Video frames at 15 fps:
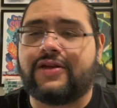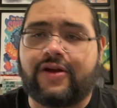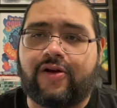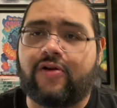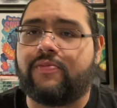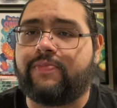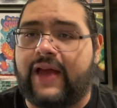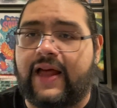
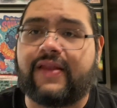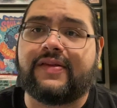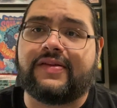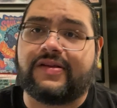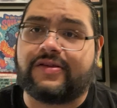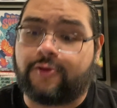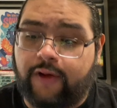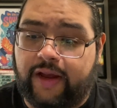her balance
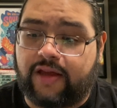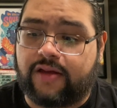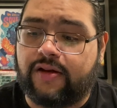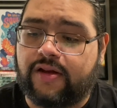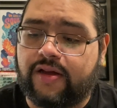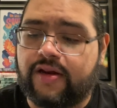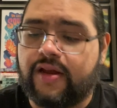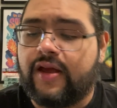is quite
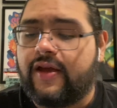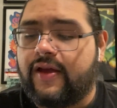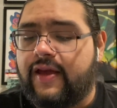good.